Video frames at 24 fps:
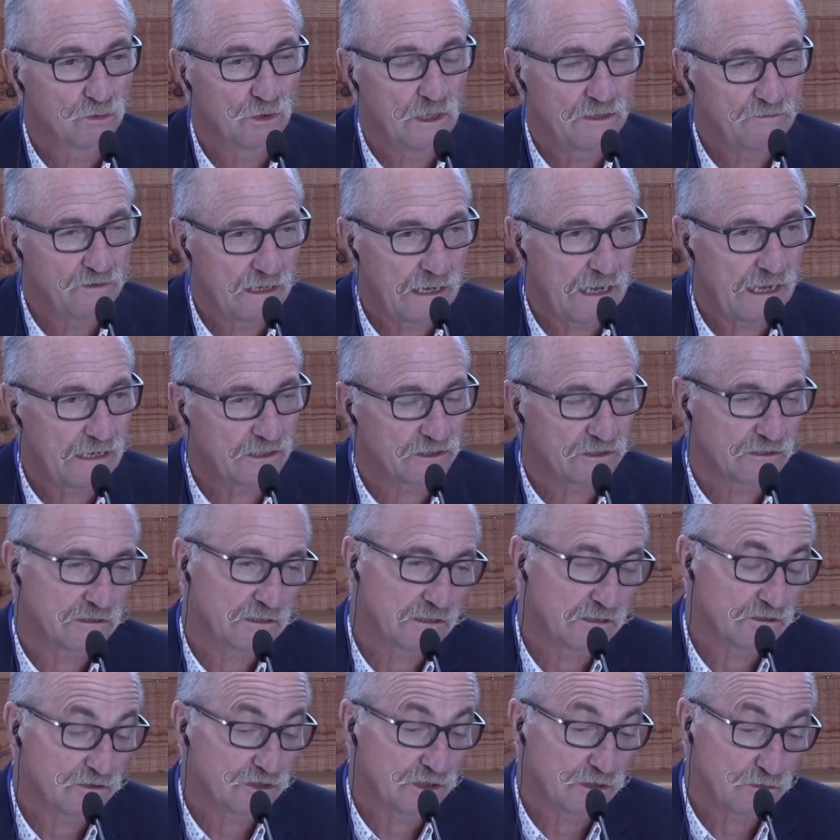
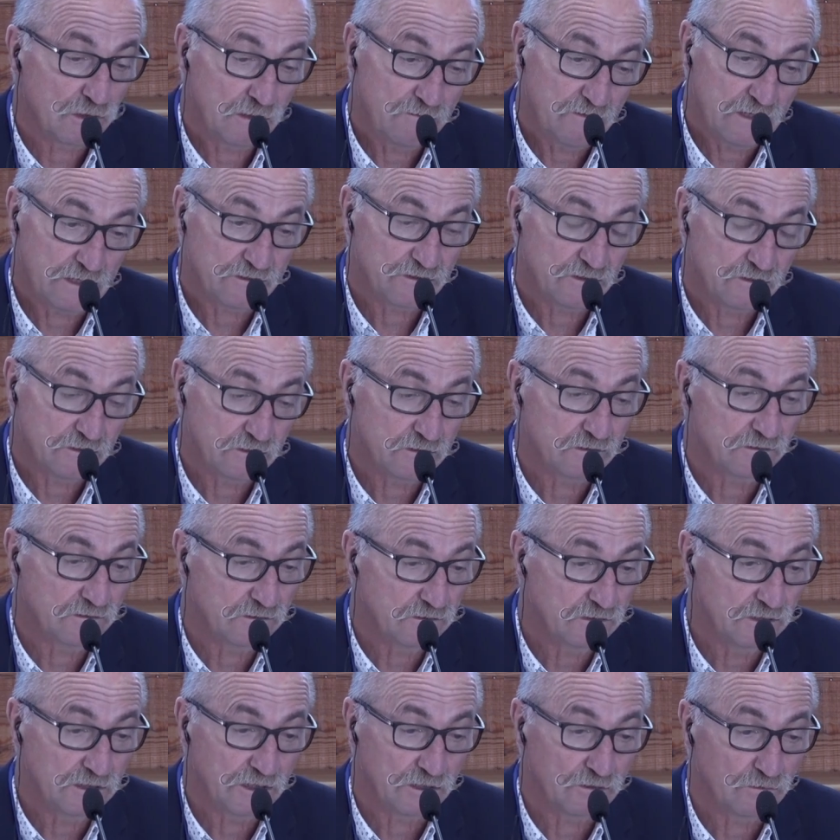second homes.
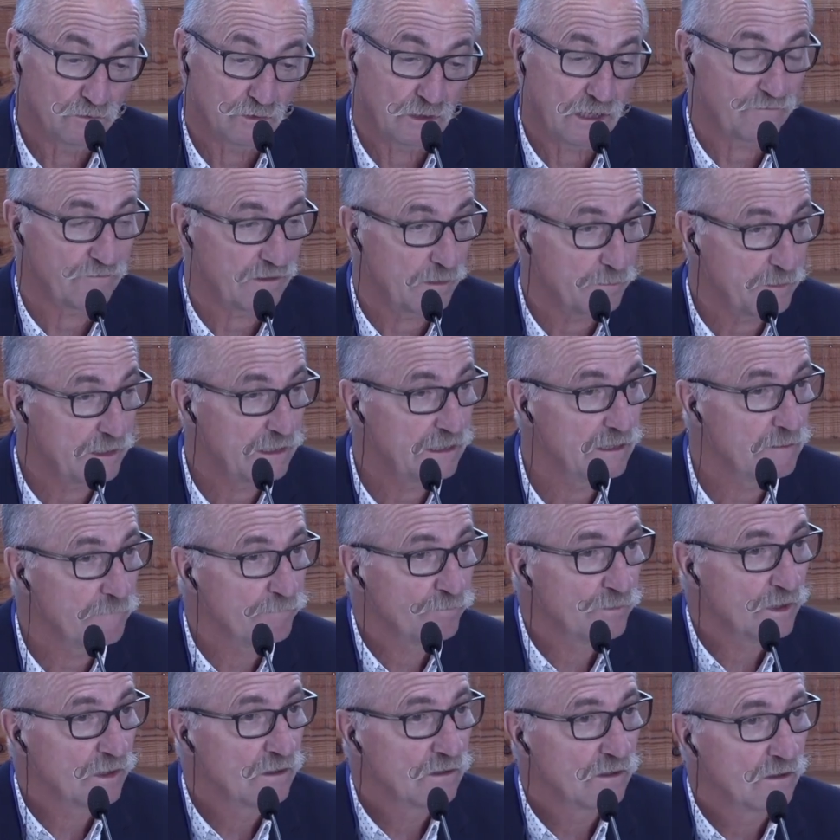Well,
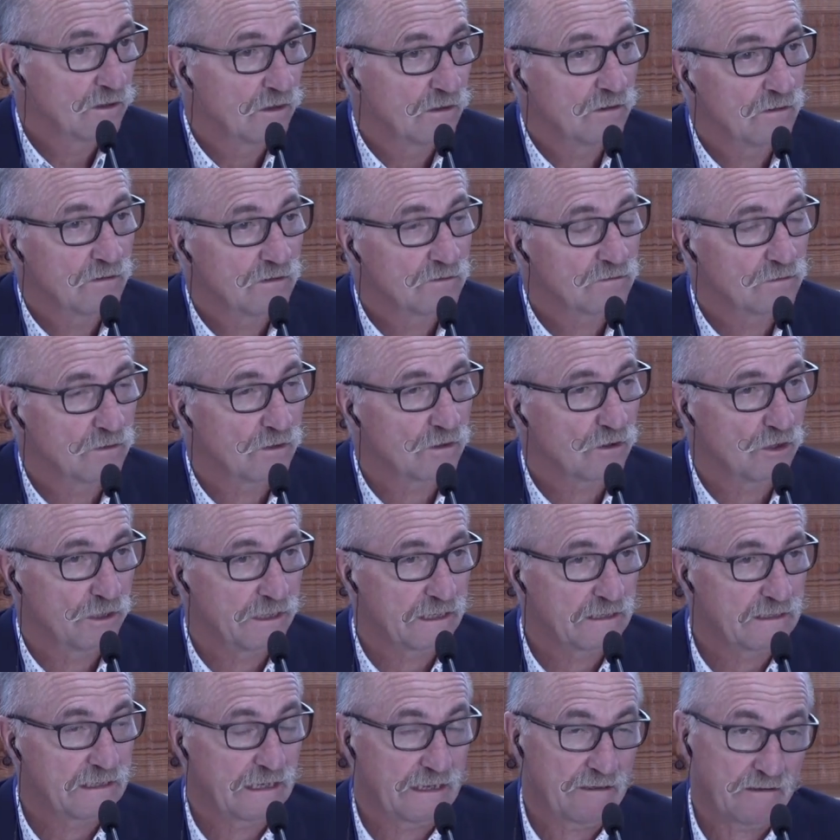uh, they actually moved their
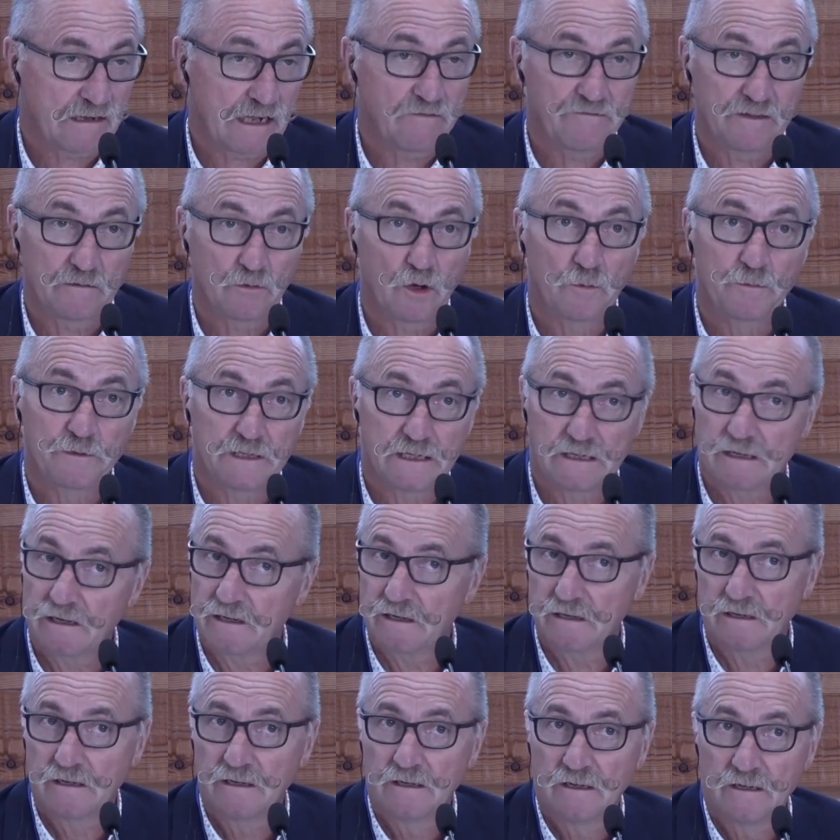residence there
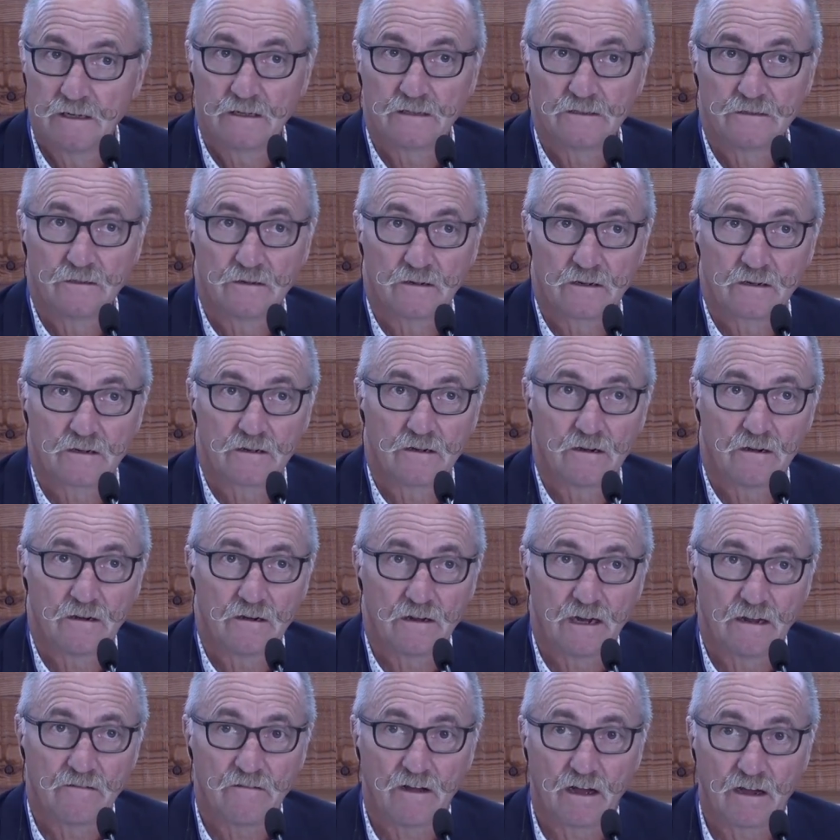because we have a very
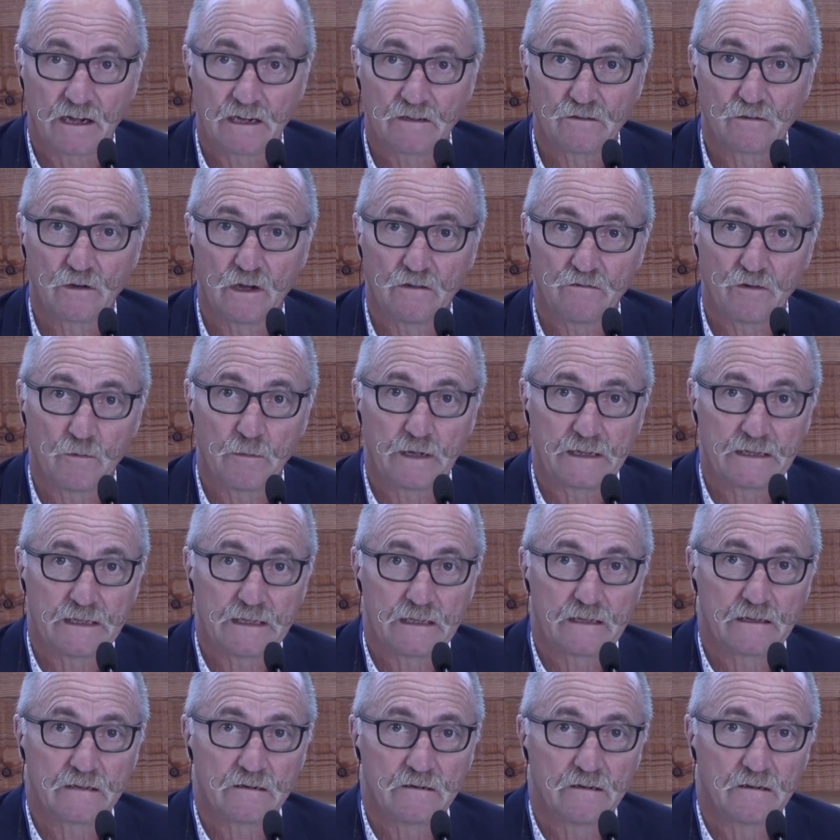good
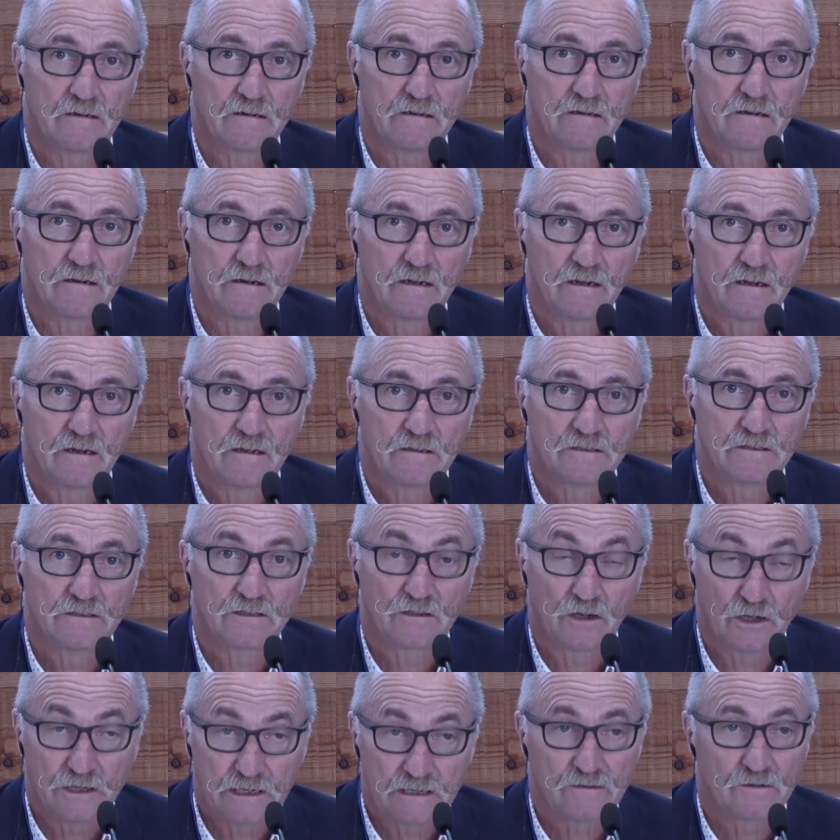connectivity
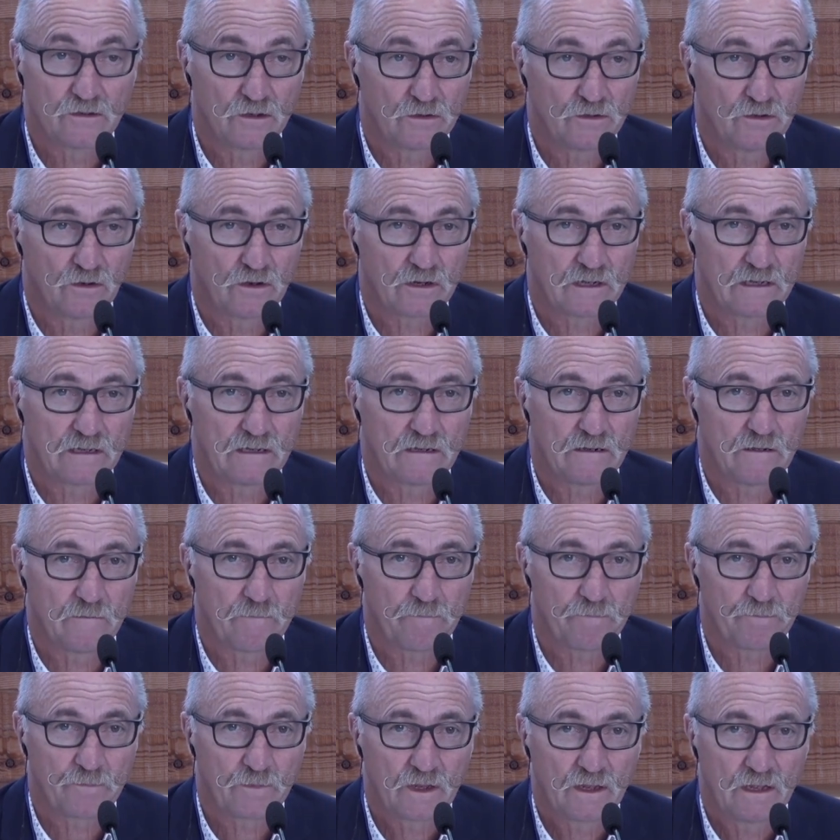there.
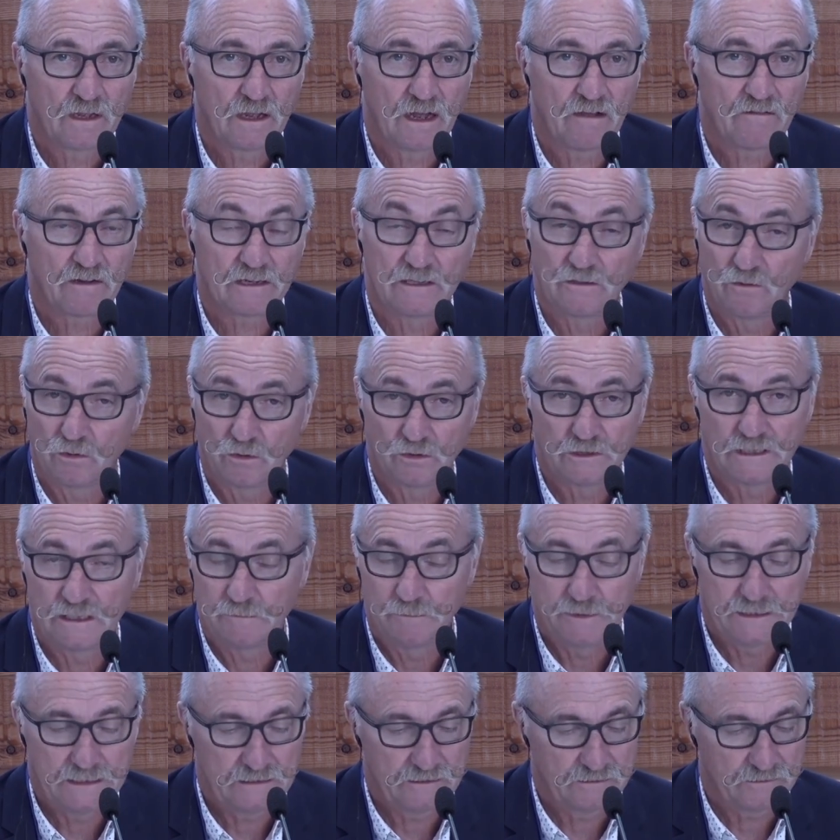So
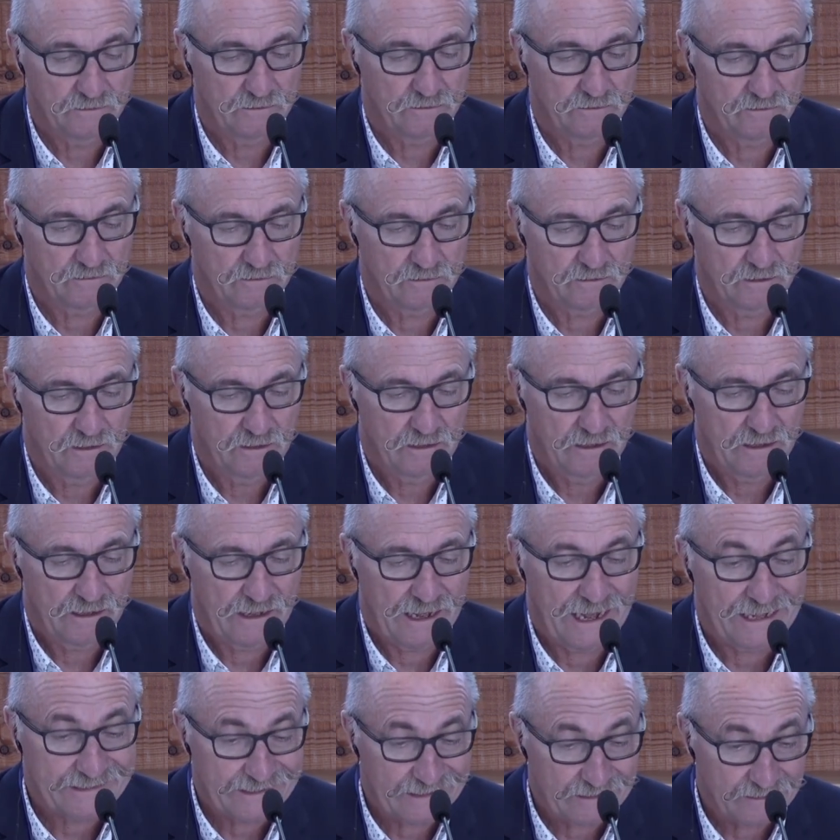
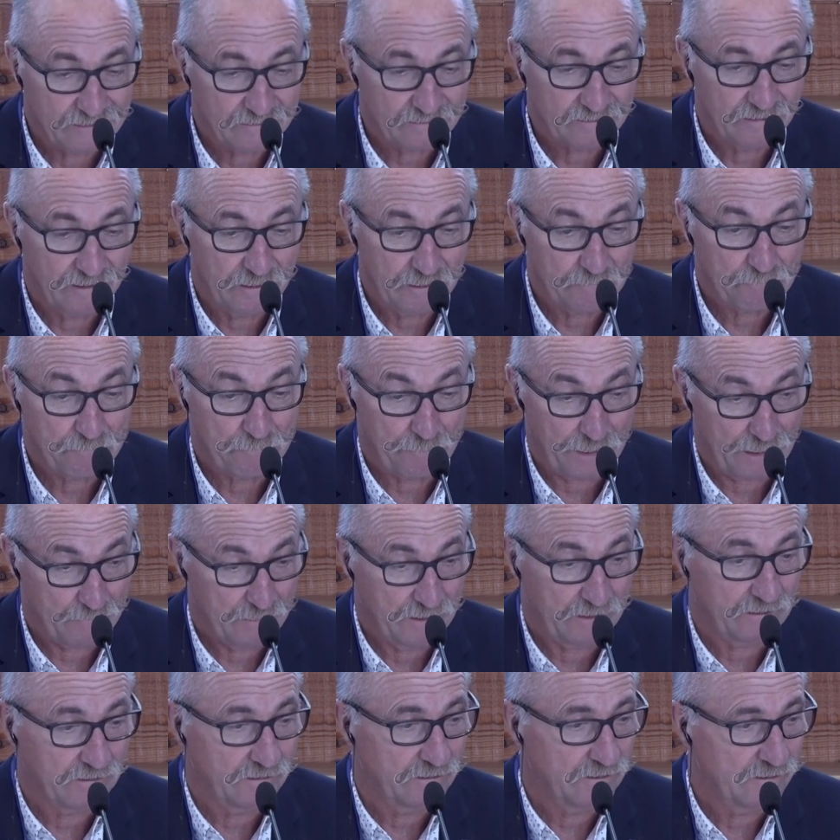every family
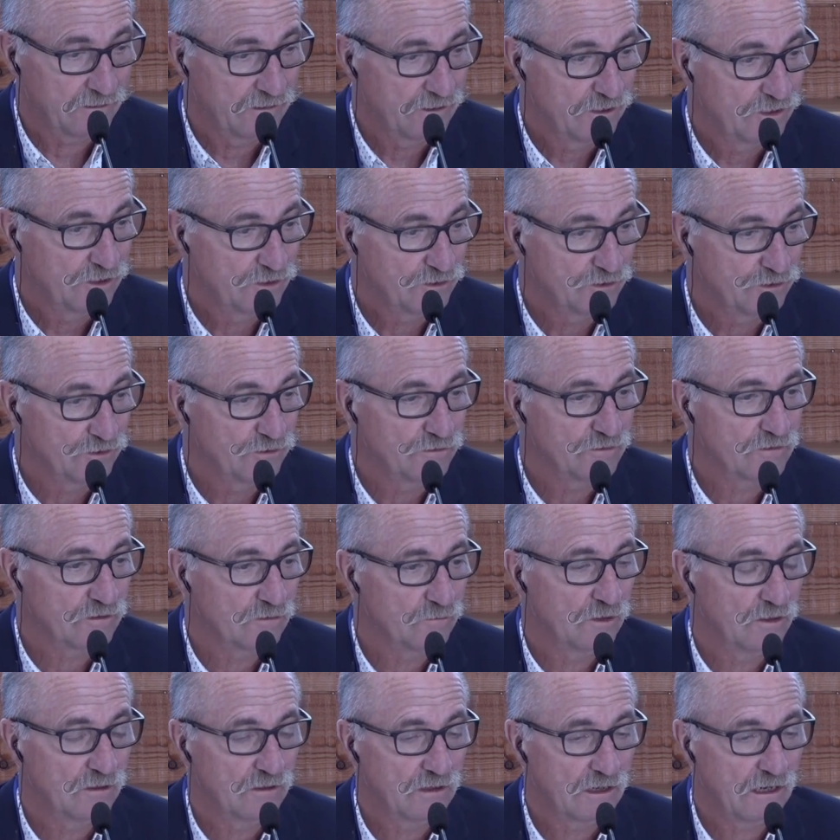has uh, can
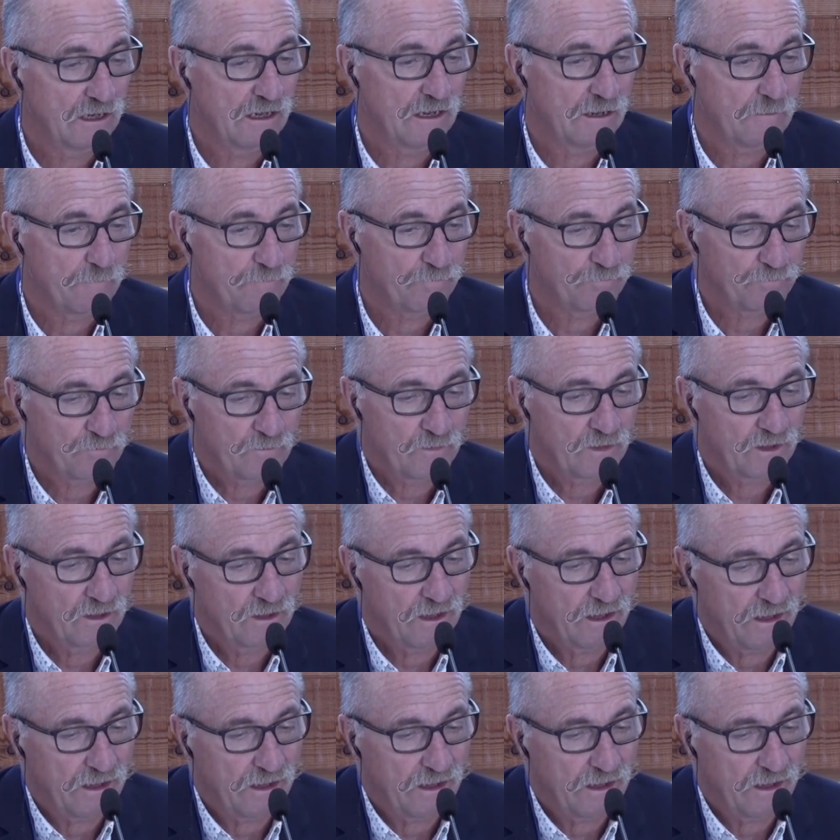rely on